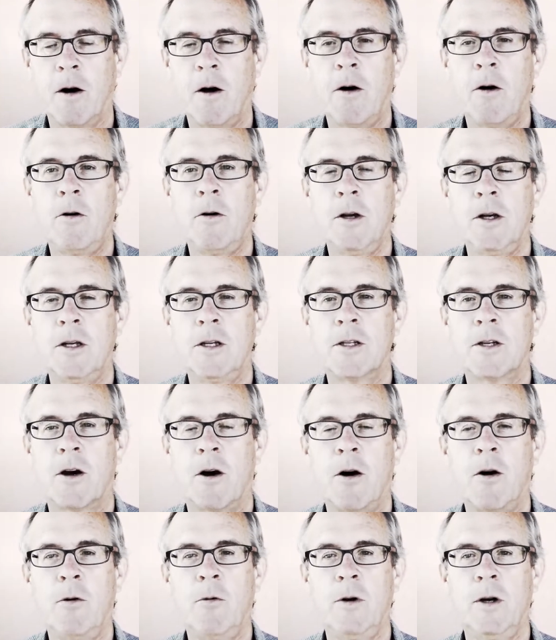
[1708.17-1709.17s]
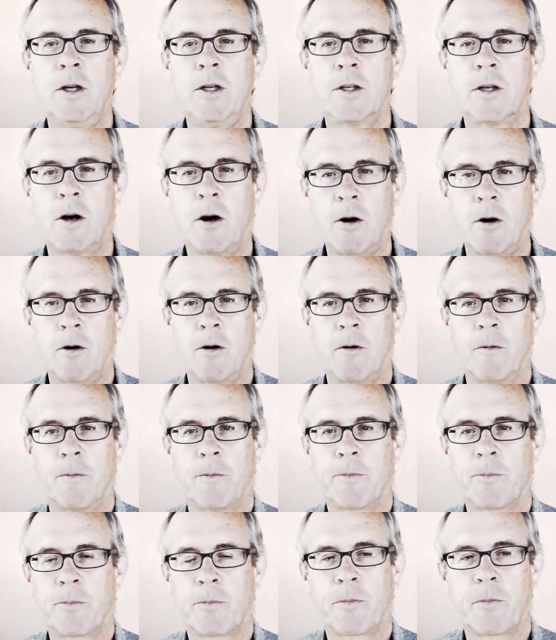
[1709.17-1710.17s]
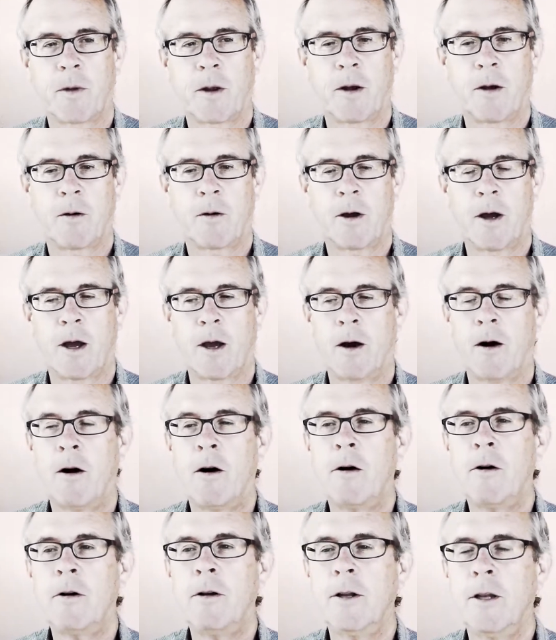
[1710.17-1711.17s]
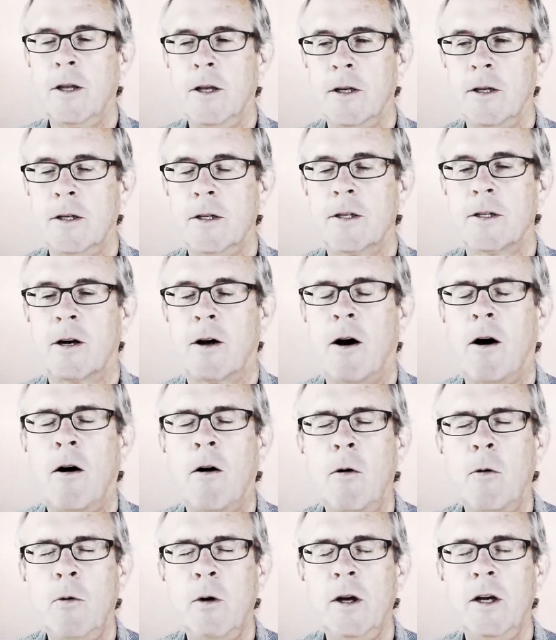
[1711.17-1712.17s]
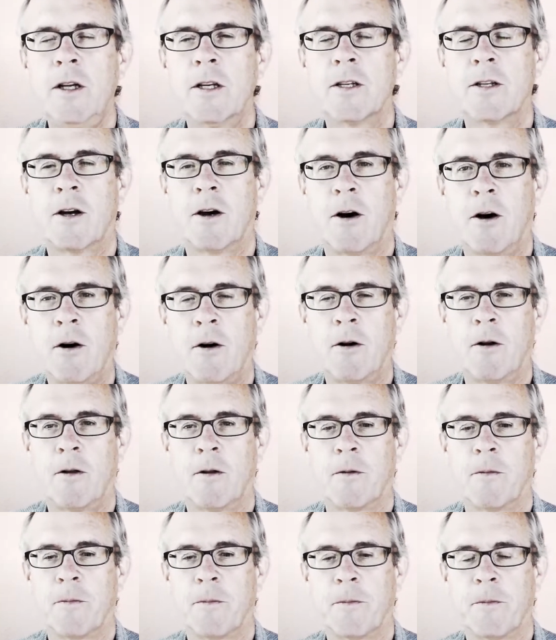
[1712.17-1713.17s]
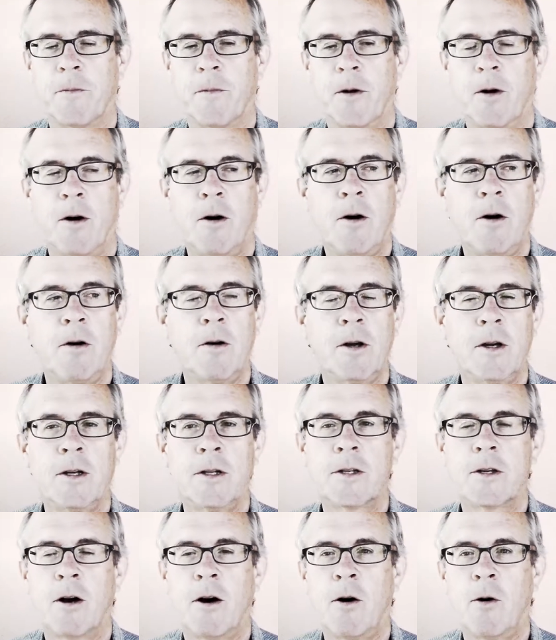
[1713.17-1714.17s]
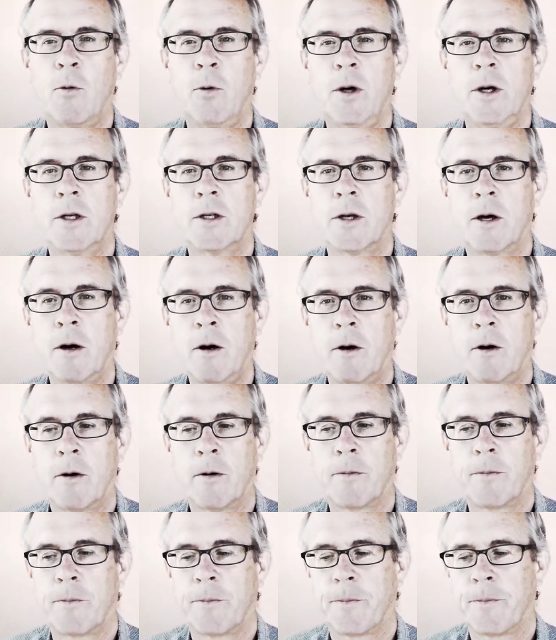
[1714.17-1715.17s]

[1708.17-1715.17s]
All is always all. Okay, all is always all. All is always all.